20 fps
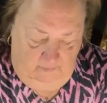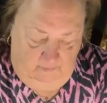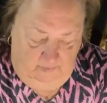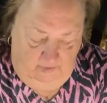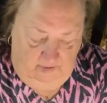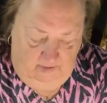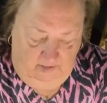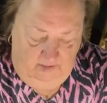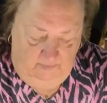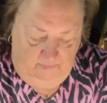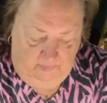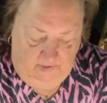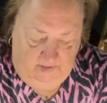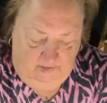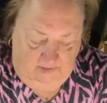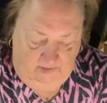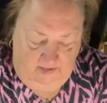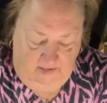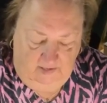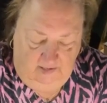I've really
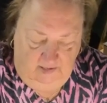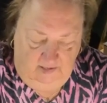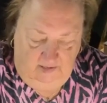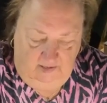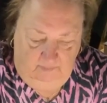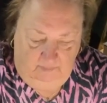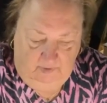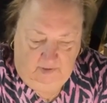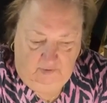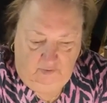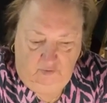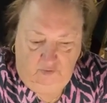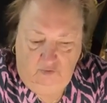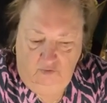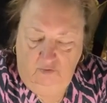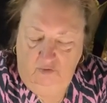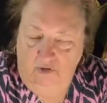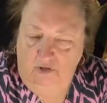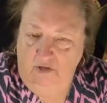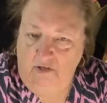been thinking
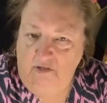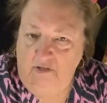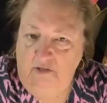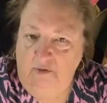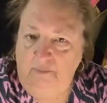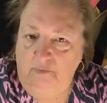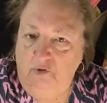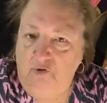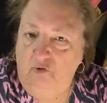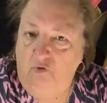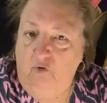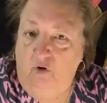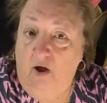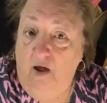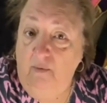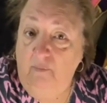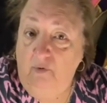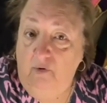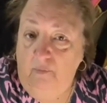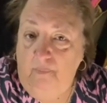about doing a
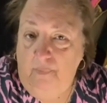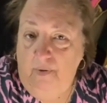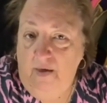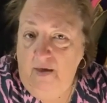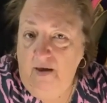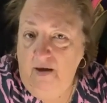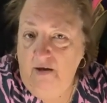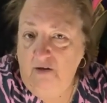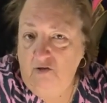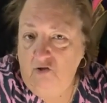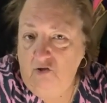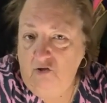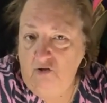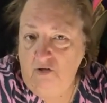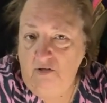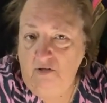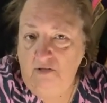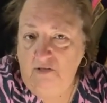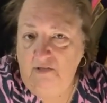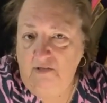subscriber
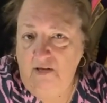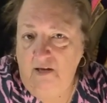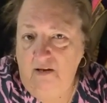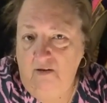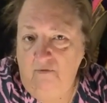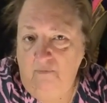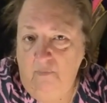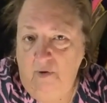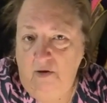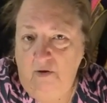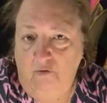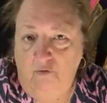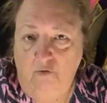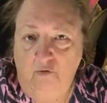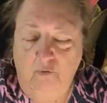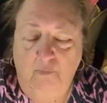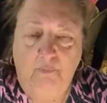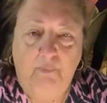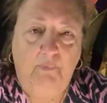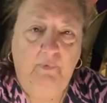page instead of my
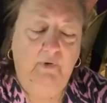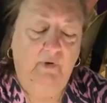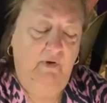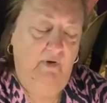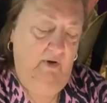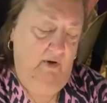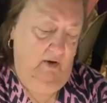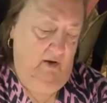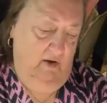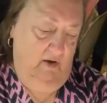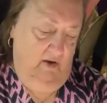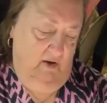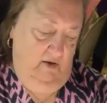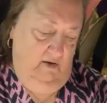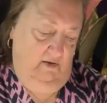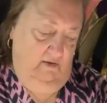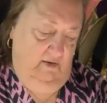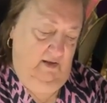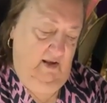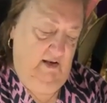group.
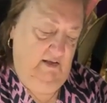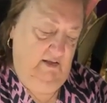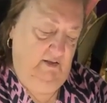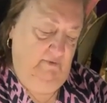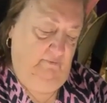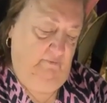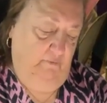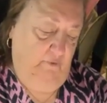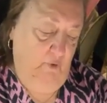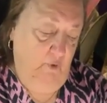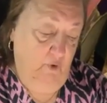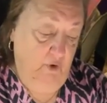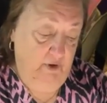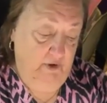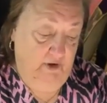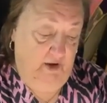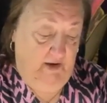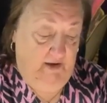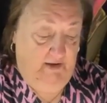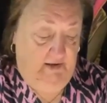That's
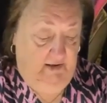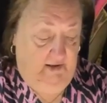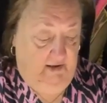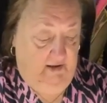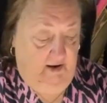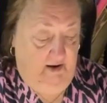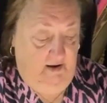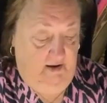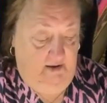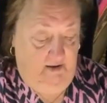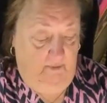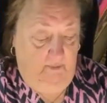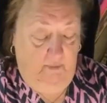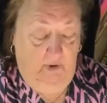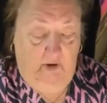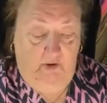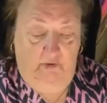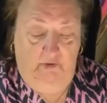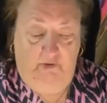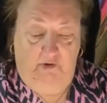$4.99 a
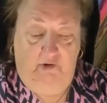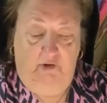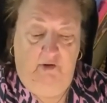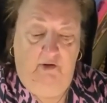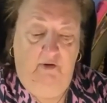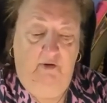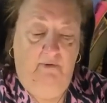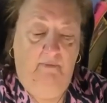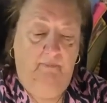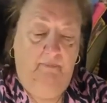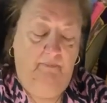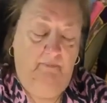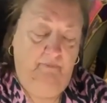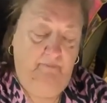month.